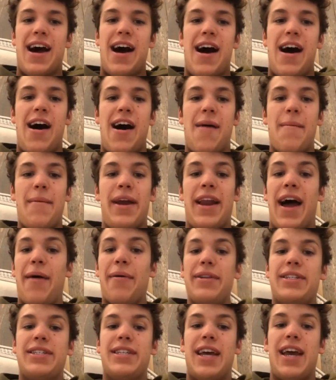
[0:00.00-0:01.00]
um, and I
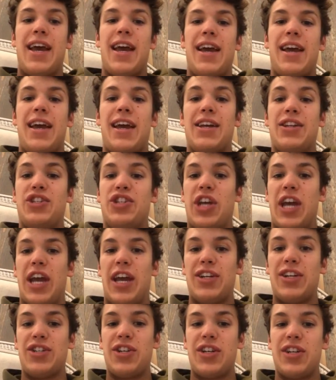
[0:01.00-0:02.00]
would say it
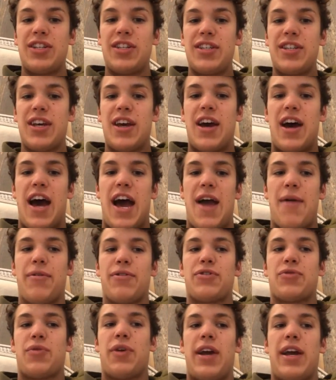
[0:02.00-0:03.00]
changes. I
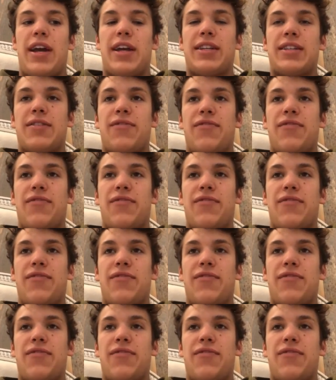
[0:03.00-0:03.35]
was ranked